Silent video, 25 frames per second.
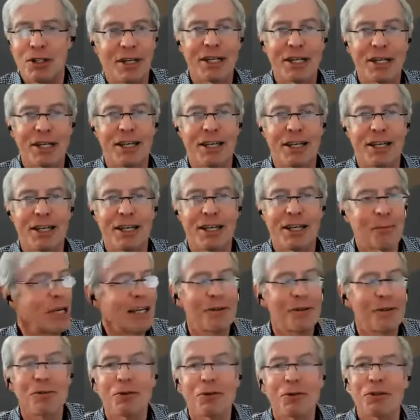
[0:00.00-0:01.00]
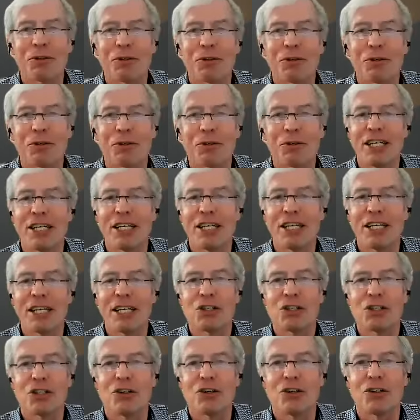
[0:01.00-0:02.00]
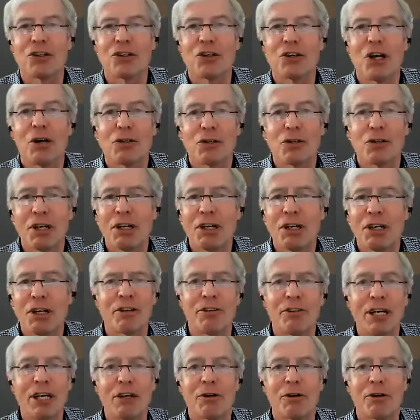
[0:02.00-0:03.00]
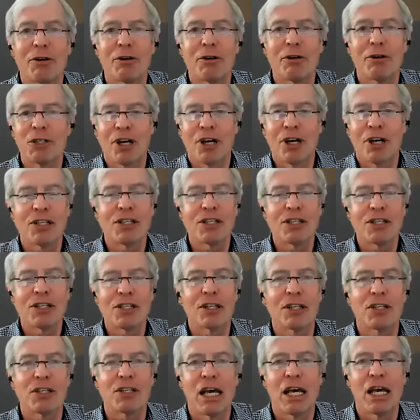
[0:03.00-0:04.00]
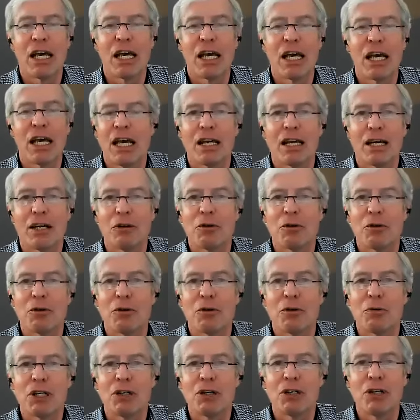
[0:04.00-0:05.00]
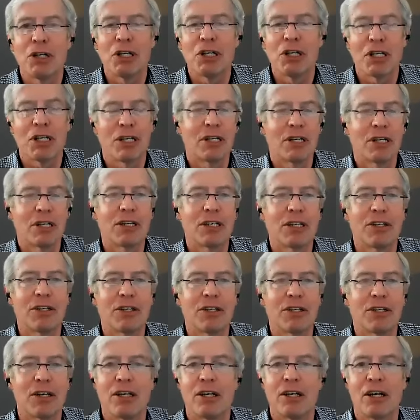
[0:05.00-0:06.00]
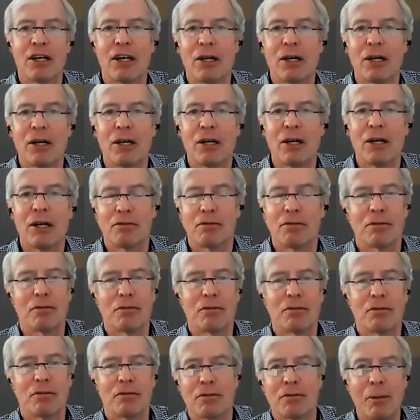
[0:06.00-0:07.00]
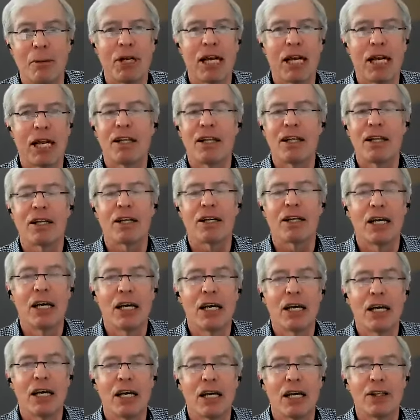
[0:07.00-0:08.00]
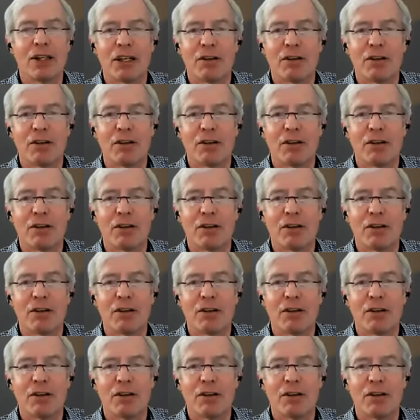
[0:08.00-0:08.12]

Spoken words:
Now I got that in my head. We were drilling in on this churn. We're trying to figure it out. What's causing this? And we couldn't get to any commonality.